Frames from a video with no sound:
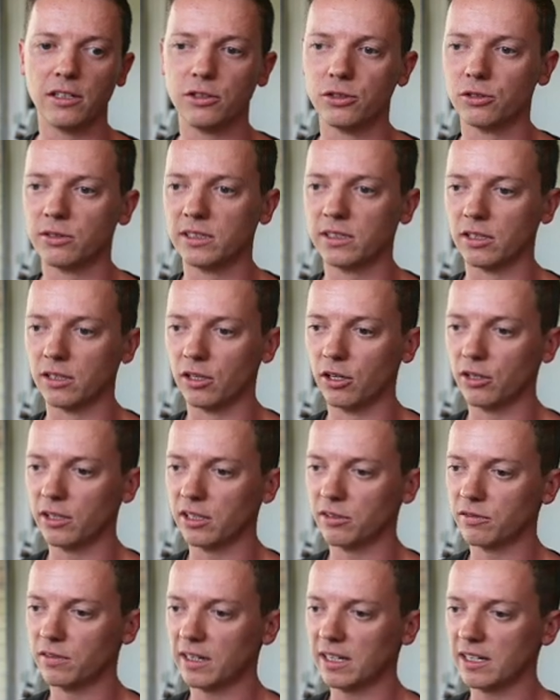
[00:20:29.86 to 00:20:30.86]
during the loading
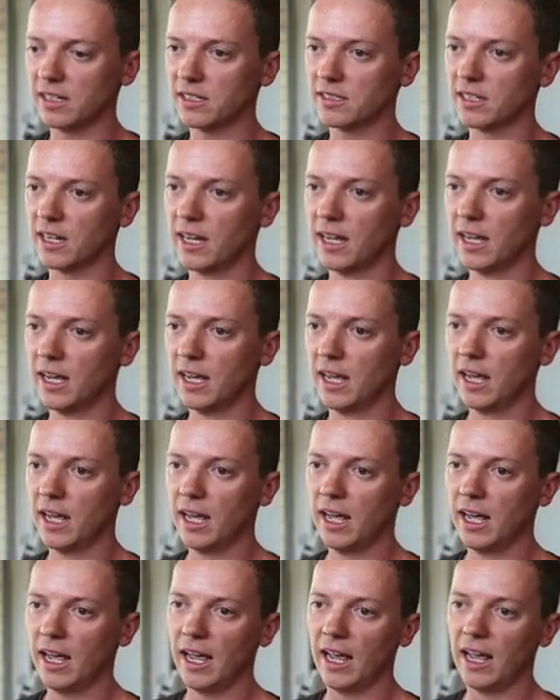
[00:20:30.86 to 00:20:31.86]
phase.
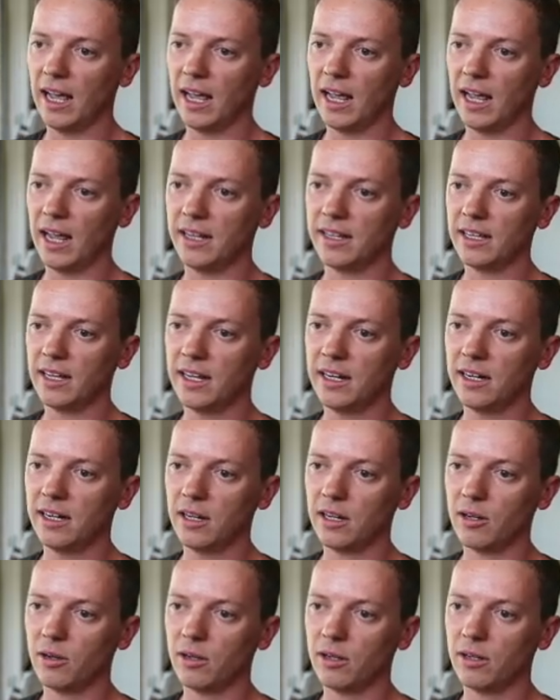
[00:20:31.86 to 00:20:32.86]
And then
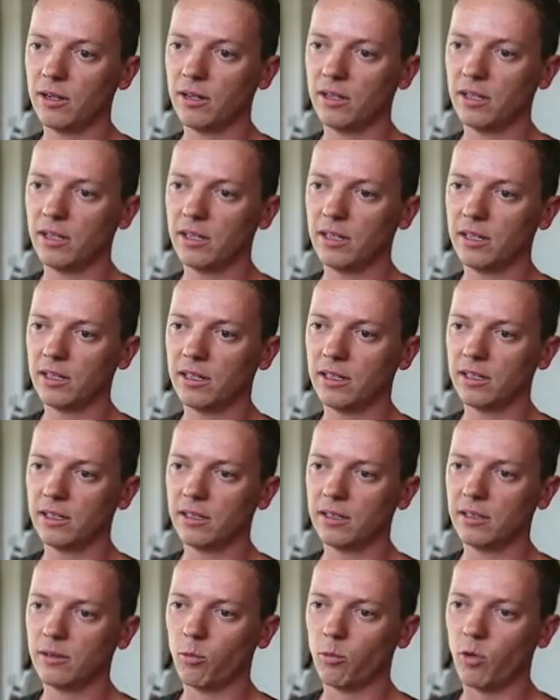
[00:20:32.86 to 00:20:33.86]

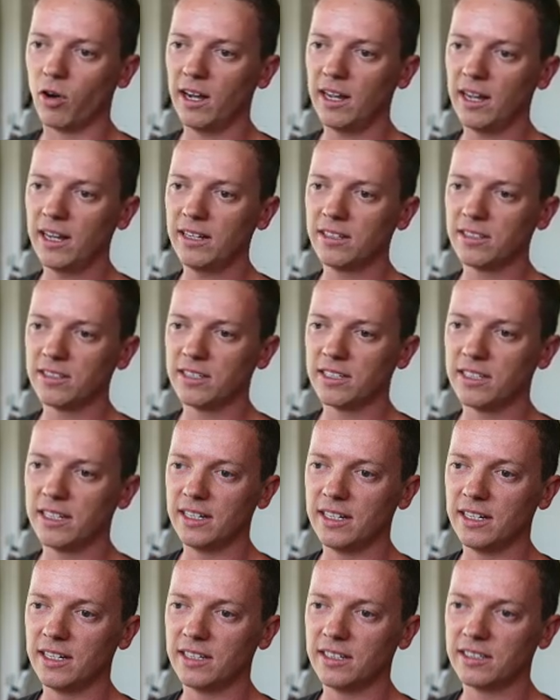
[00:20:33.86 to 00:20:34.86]
why does
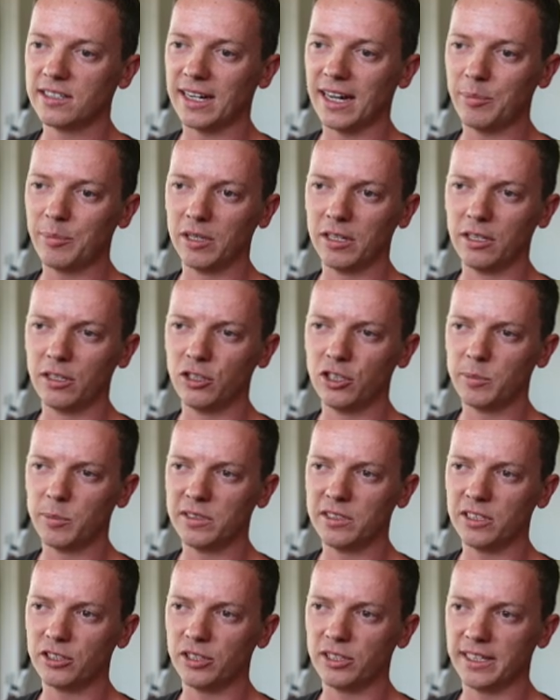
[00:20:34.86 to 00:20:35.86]
the scapula lose
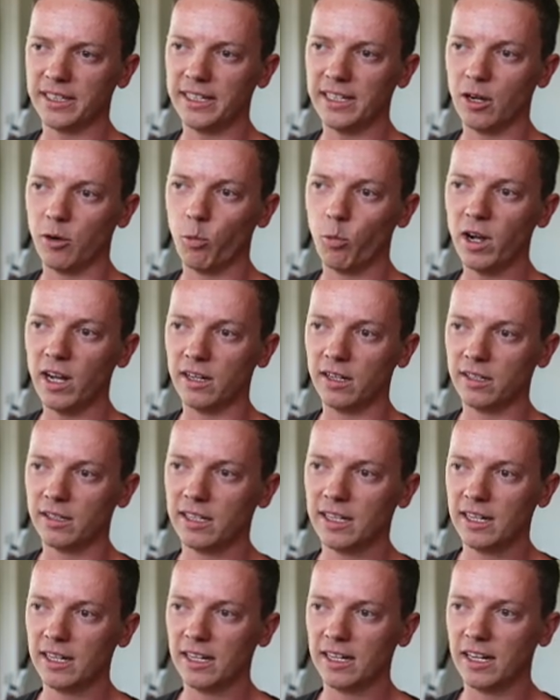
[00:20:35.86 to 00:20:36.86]
positioning here? Well,
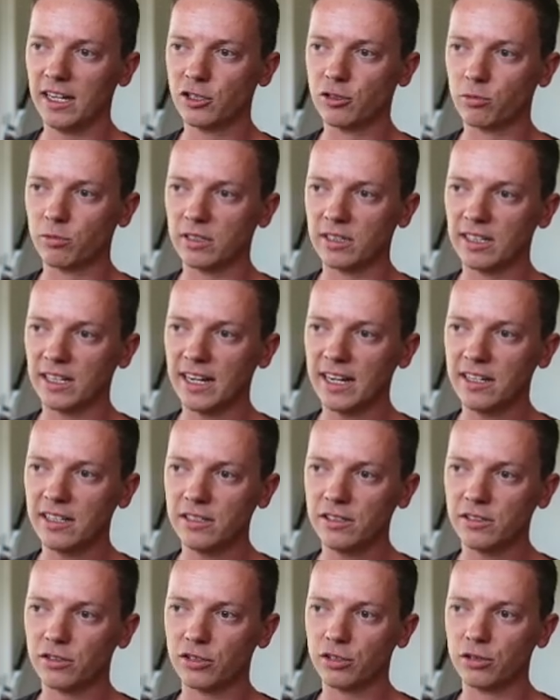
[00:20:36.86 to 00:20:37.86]
it's
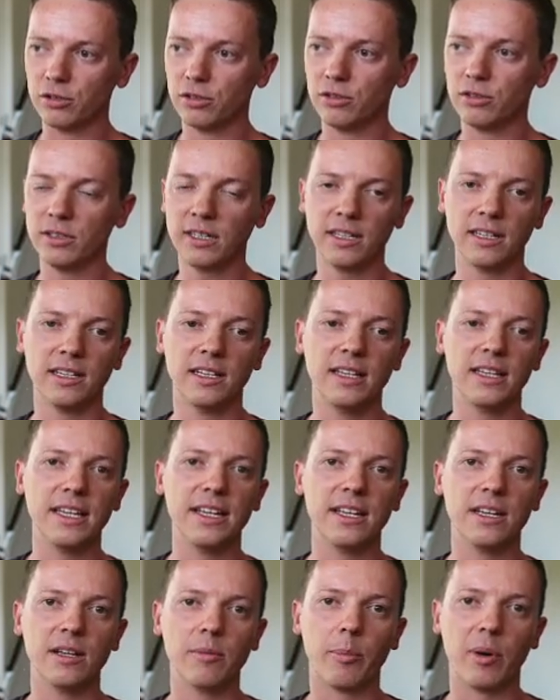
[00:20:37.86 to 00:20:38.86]
related to
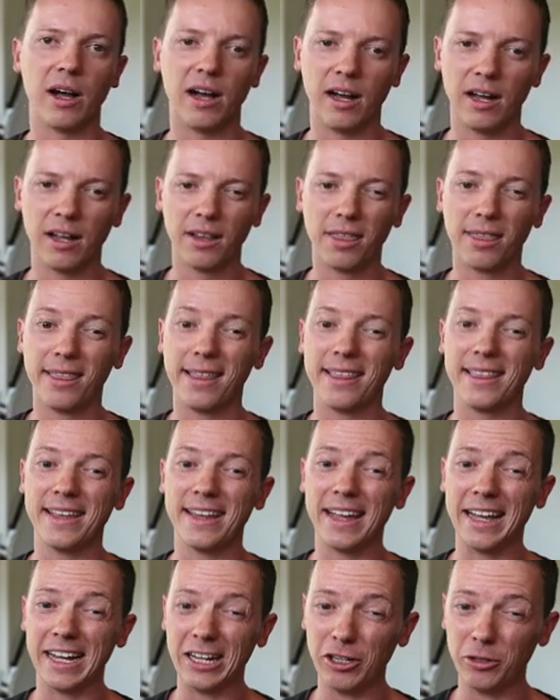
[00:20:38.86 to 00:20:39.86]
the path that the
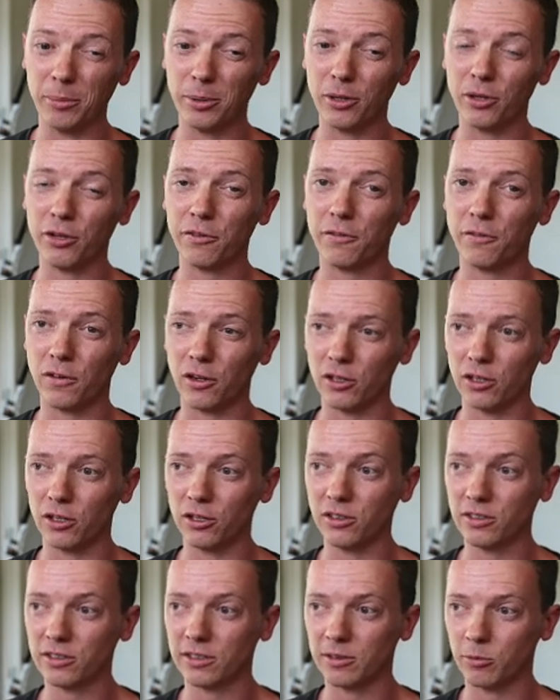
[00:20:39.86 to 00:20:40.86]
elbow
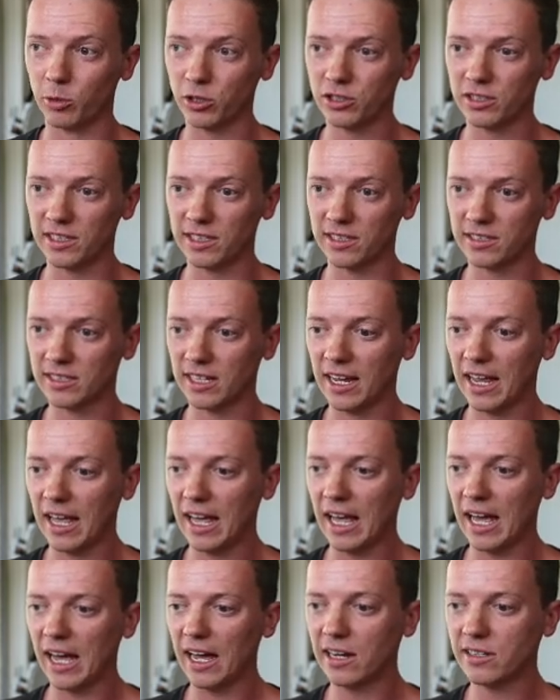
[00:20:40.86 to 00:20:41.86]
follows. Watch this.
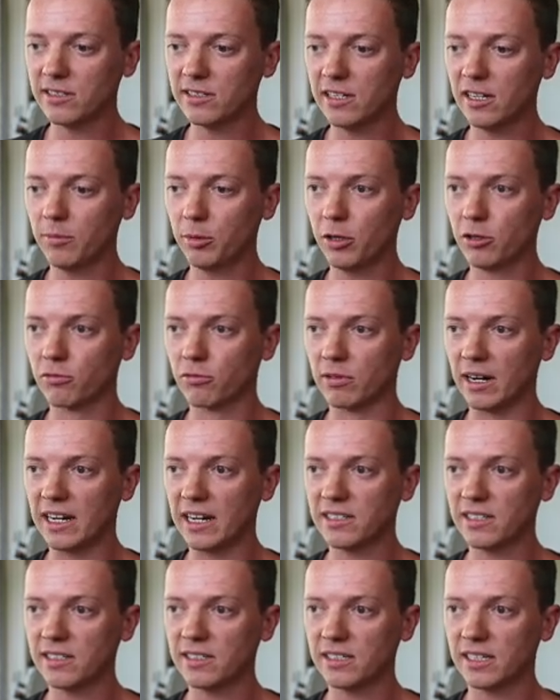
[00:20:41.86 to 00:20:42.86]
As the elbow
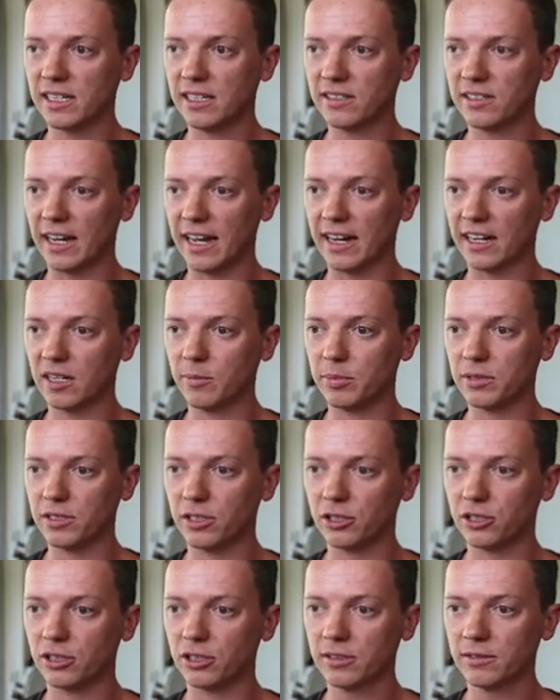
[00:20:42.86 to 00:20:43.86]
raises into anchor
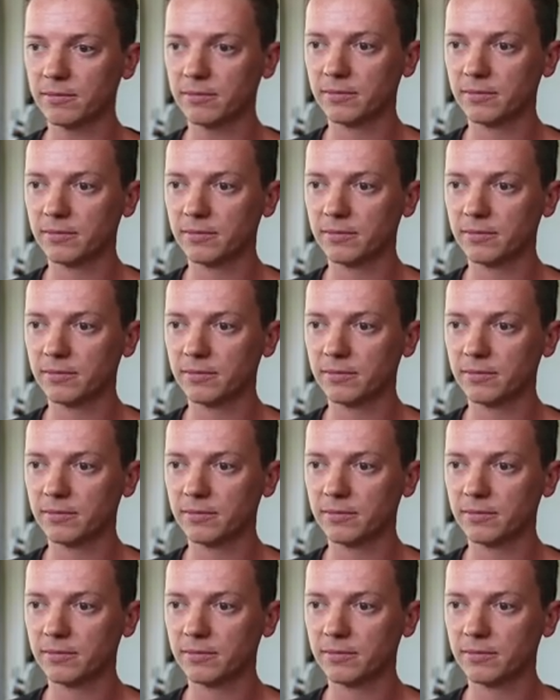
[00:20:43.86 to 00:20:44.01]
position,